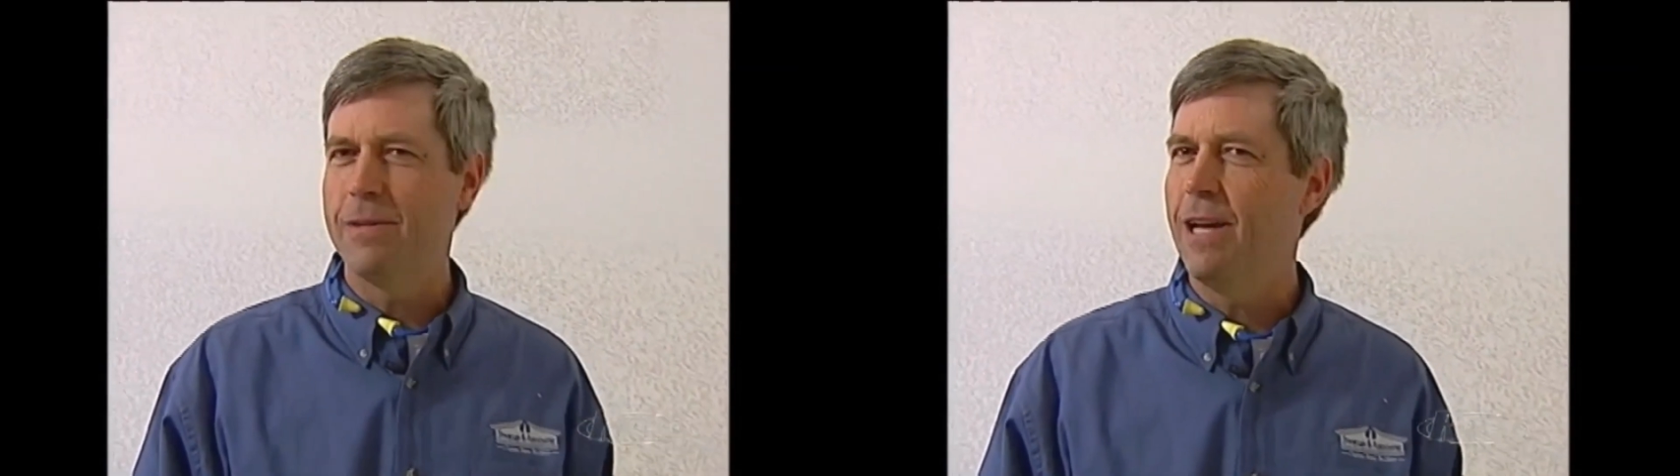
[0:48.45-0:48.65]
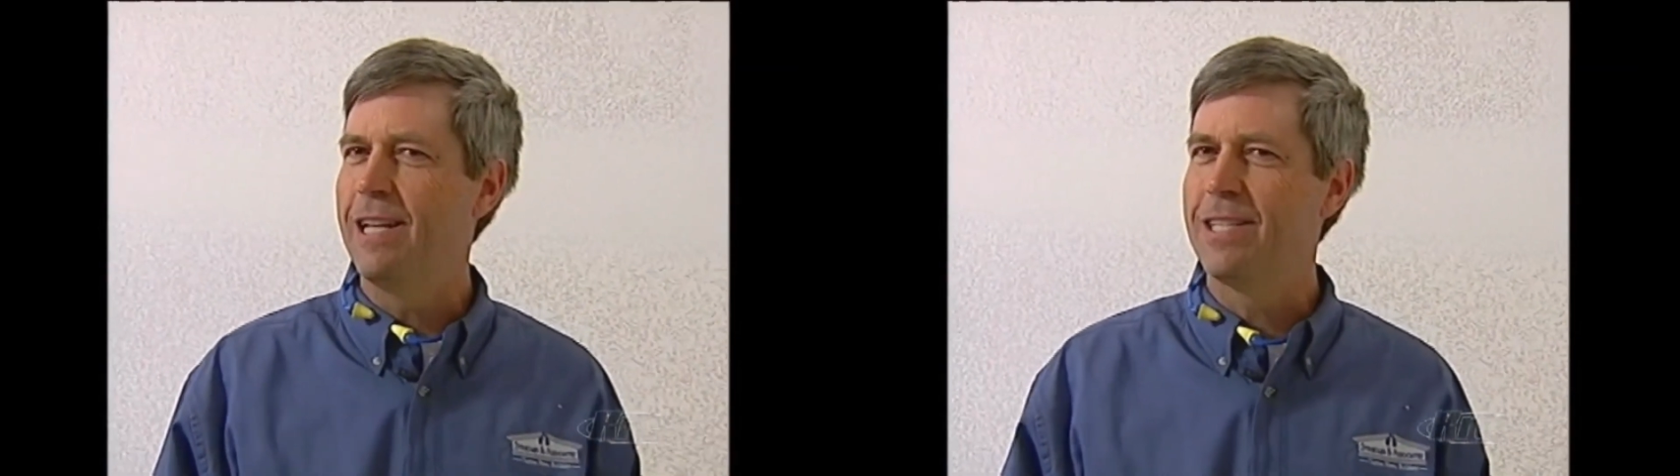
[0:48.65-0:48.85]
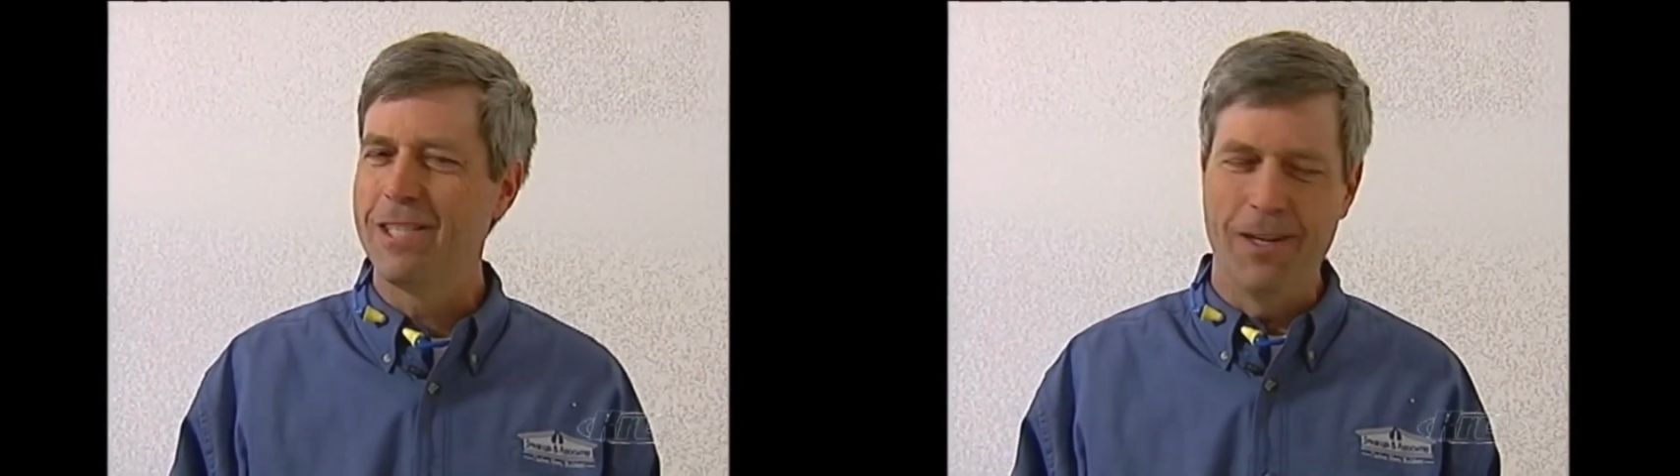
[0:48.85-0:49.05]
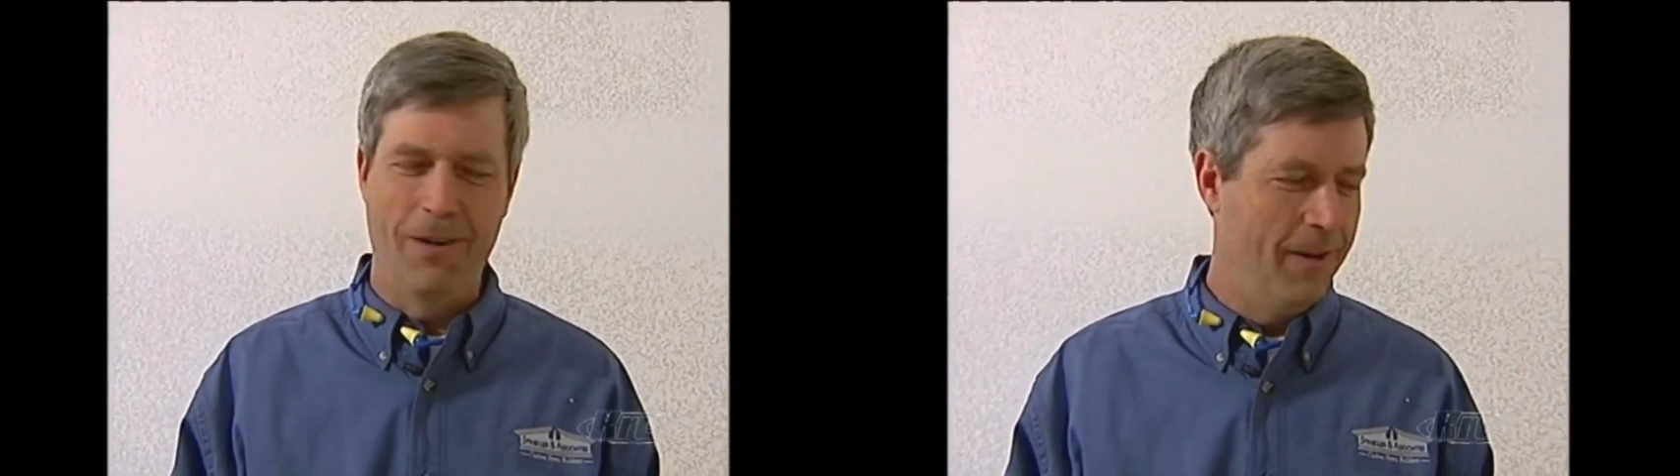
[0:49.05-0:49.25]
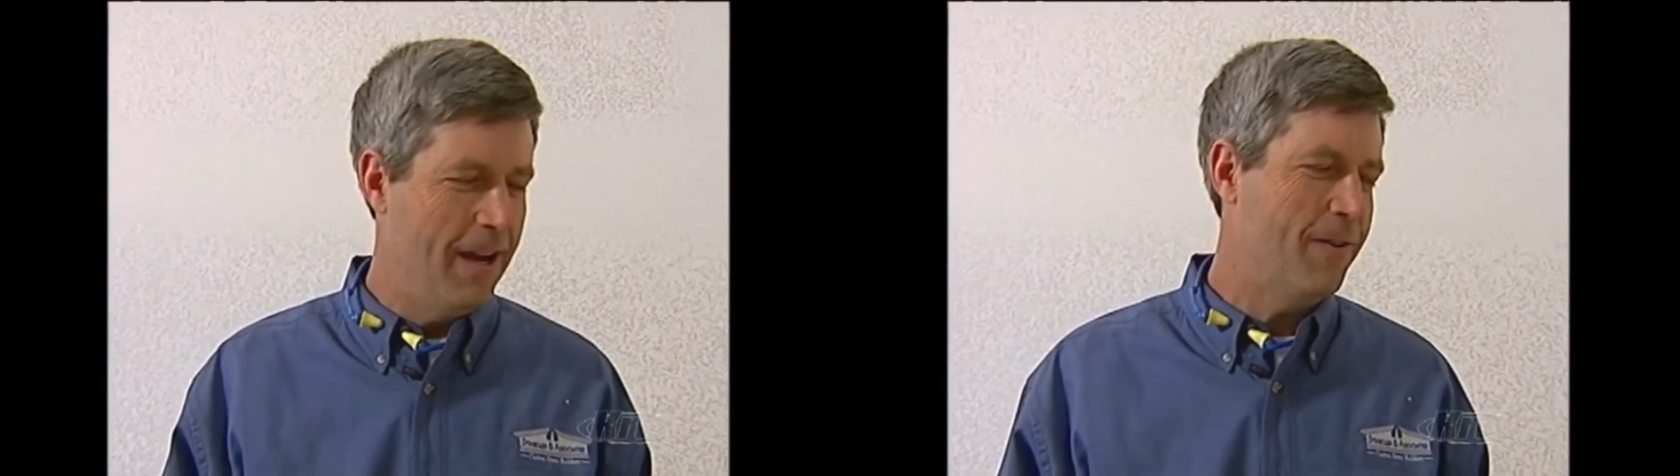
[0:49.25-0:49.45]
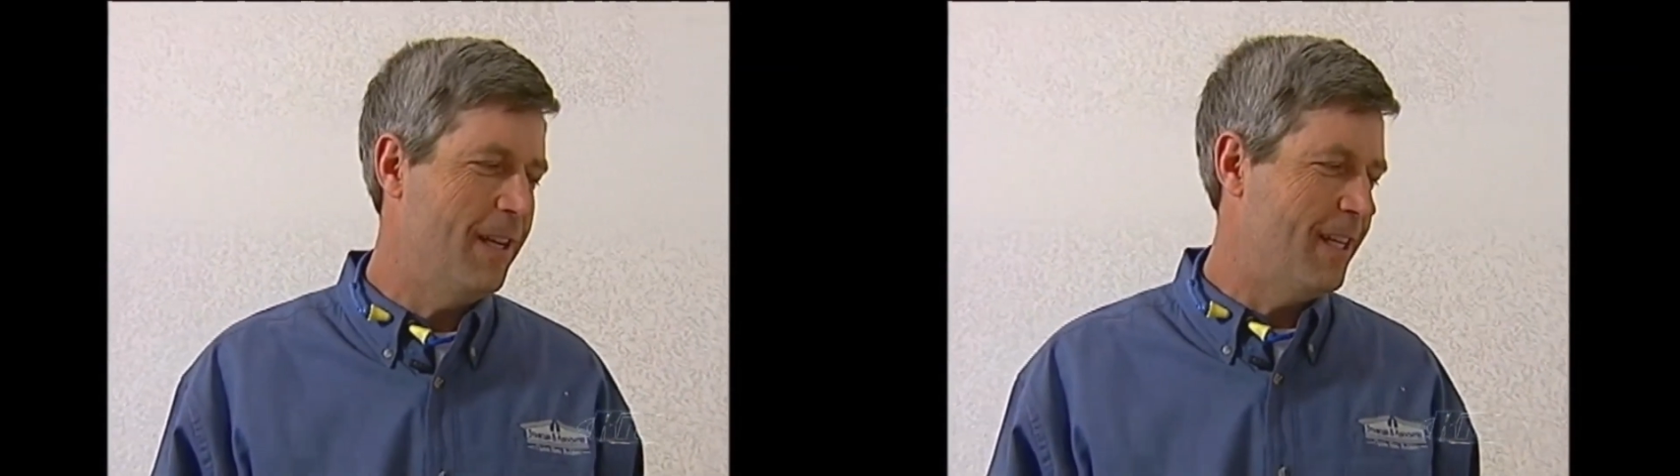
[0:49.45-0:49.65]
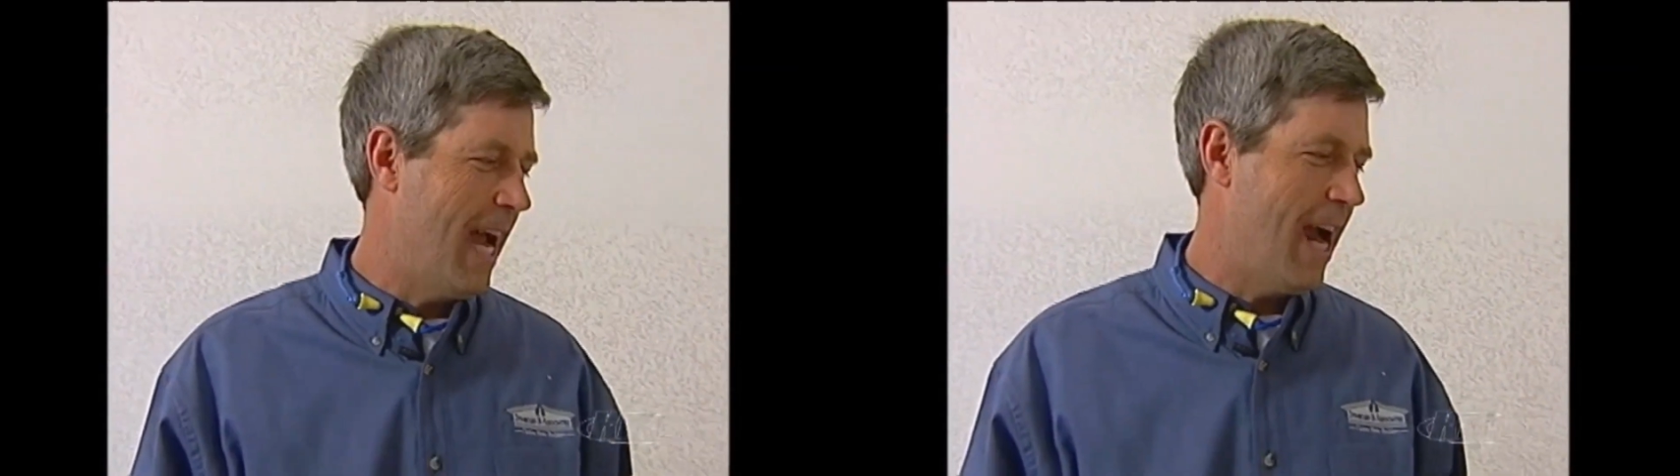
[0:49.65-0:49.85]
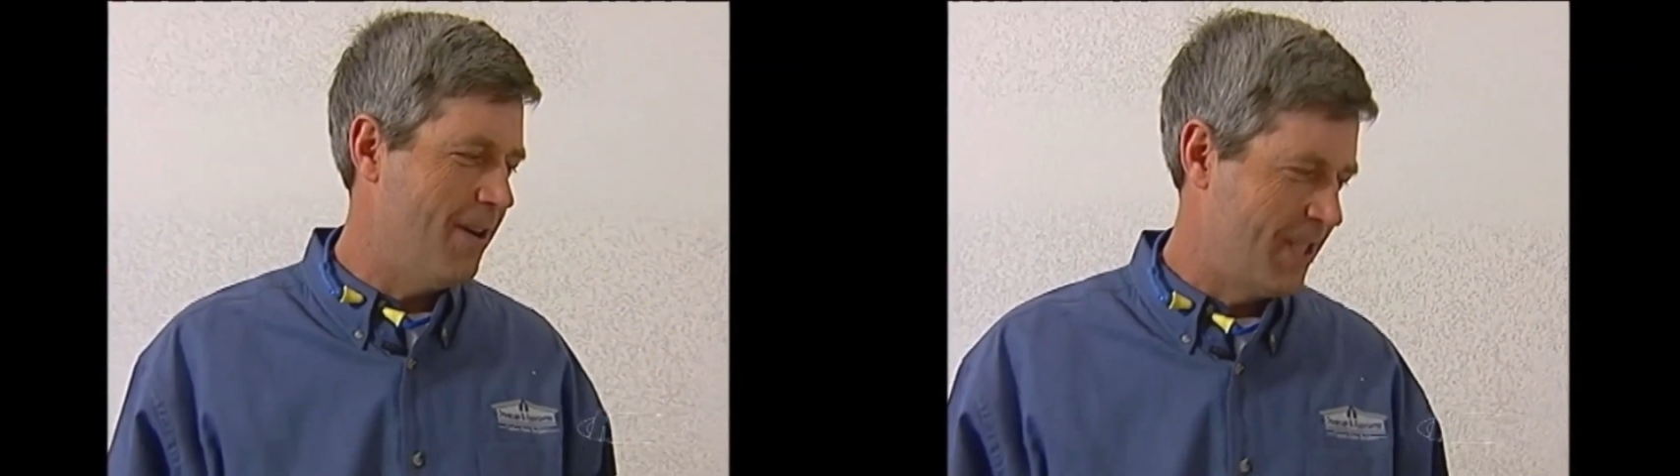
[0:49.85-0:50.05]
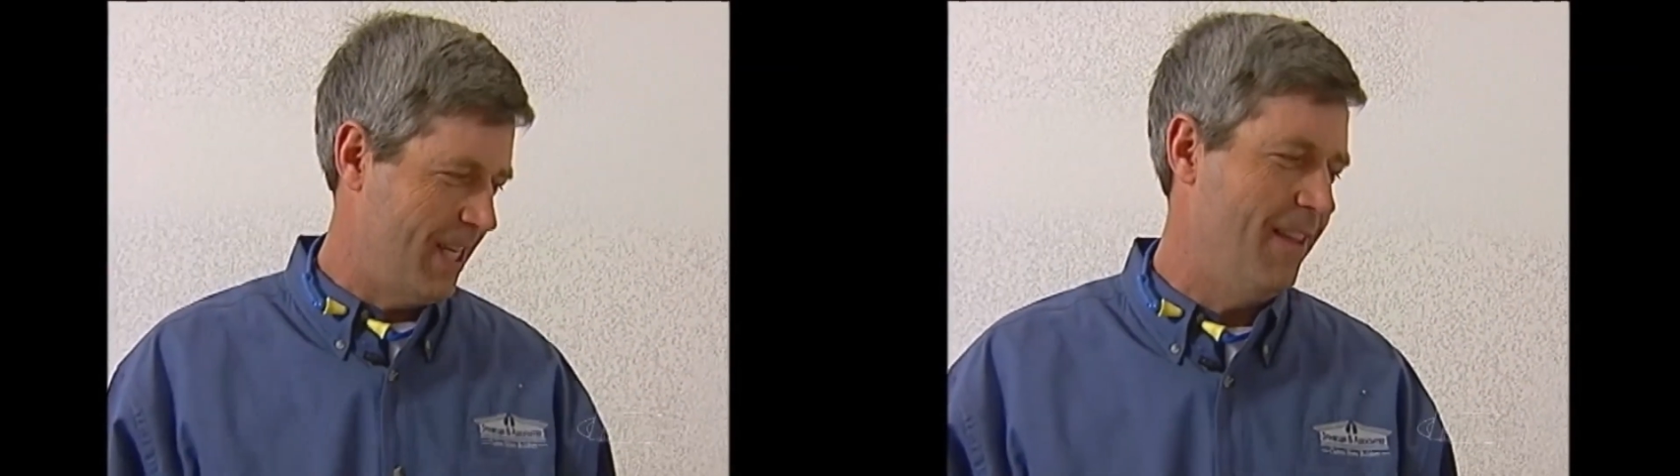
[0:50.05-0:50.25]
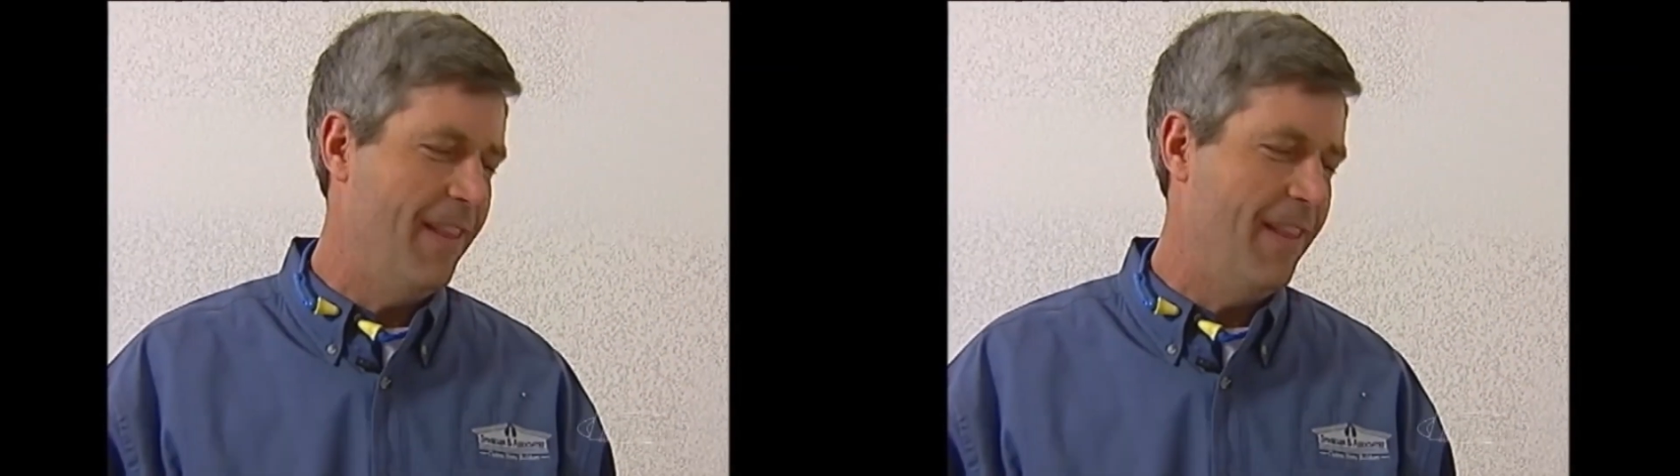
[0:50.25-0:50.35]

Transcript: and I still never get tired of seeing